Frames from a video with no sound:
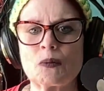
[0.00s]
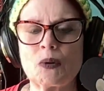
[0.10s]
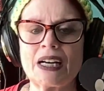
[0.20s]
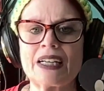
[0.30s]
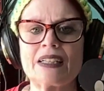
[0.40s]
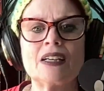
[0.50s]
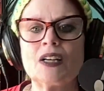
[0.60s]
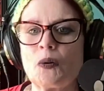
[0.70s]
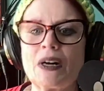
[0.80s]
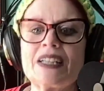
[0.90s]
Why
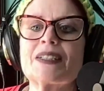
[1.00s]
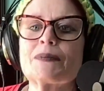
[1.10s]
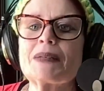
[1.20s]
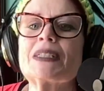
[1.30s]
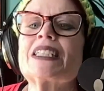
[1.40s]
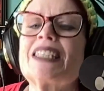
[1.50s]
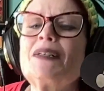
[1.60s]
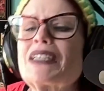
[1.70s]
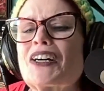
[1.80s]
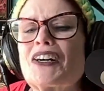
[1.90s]
does it make my
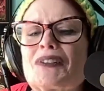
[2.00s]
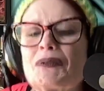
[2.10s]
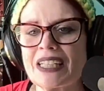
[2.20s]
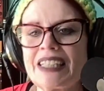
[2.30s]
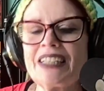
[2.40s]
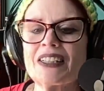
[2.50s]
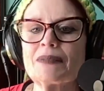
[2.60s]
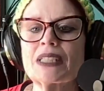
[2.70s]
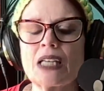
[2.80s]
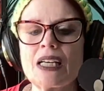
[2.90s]
stomach hurt when I hear
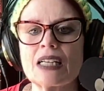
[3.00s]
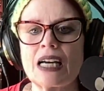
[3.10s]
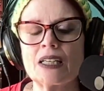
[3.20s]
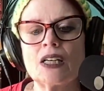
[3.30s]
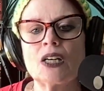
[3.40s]
him say that?